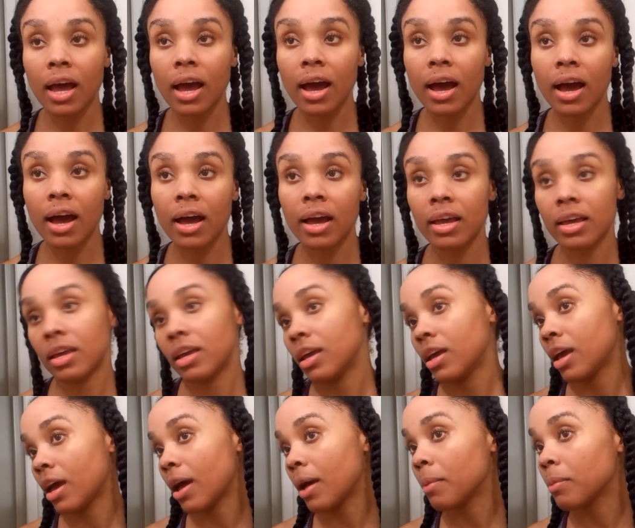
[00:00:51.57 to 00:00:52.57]
I
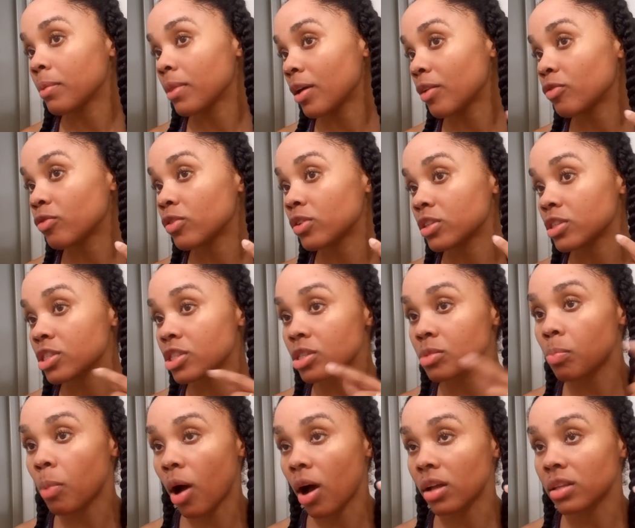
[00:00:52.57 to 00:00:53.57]
am left with
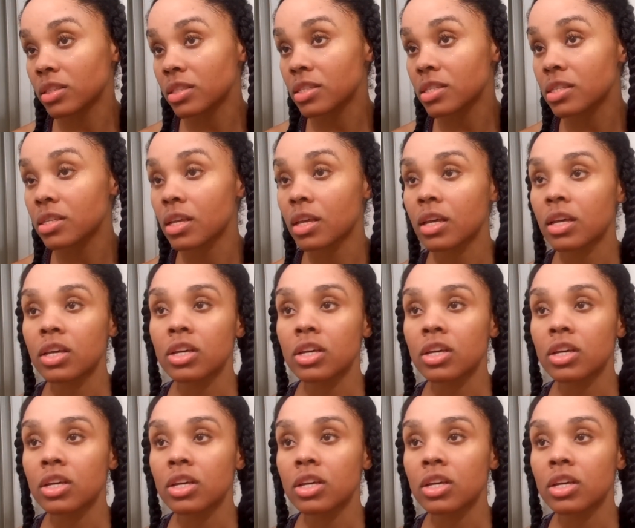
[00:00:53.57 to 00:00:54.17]
spots